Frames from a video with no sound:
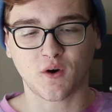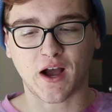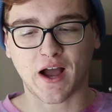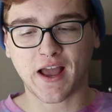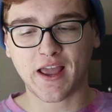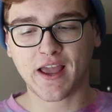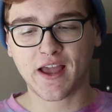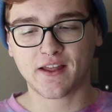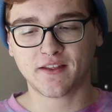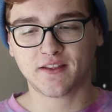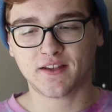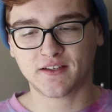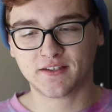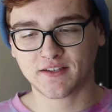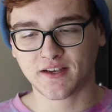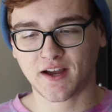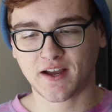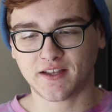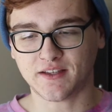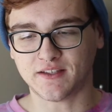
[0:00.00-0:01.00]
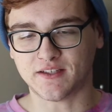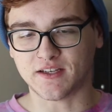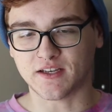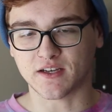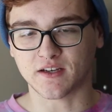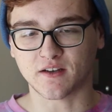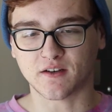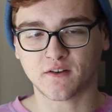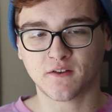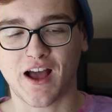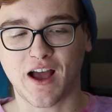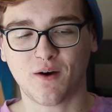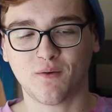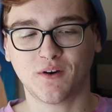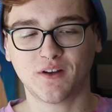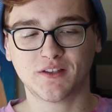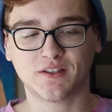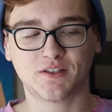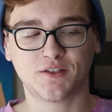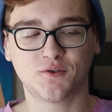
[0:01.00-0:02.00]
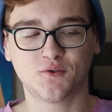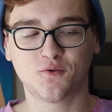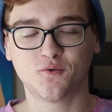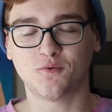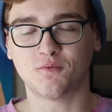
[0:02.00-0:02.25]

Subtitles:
I had this idea. I want to